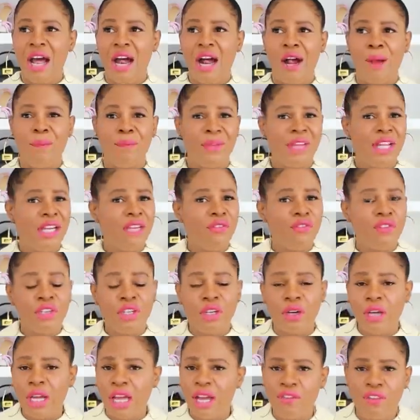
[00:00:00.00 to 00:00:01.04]
Um, and if
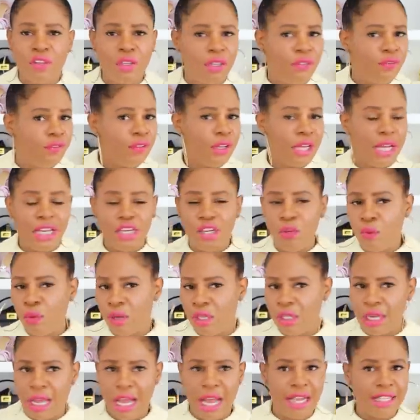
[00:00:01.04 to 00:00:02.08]
you're every, if
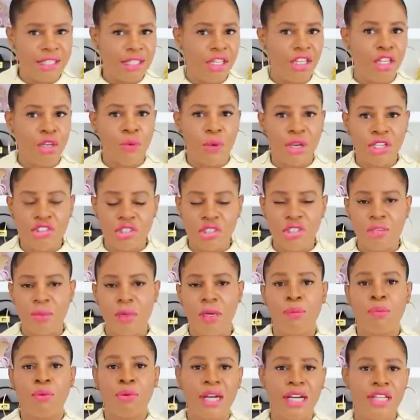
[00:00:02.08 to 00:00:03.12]
anyone has any questions
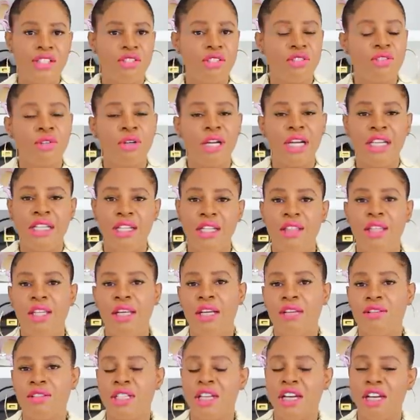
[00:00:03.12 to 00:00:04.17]
about prices or
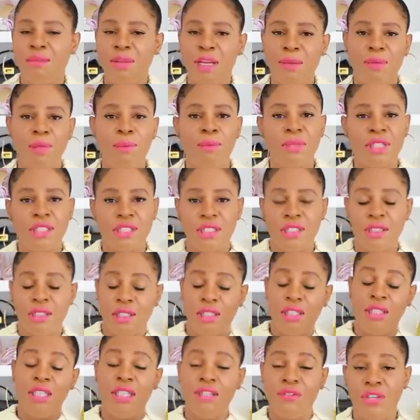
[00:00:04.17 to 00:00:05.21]
anything else that I might be mis
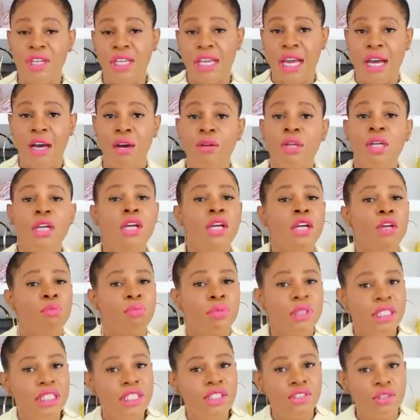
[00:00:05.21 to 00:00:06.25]
leaving out,
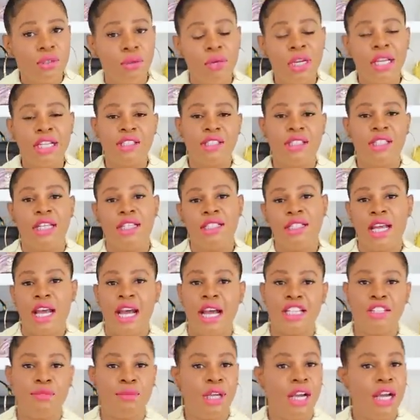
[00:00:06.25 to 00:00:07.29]
please don't hesitate to
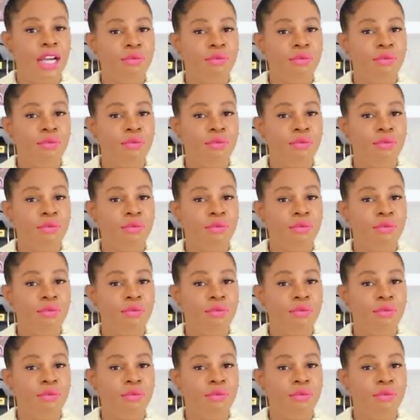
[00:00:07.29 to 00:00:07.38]
ask me.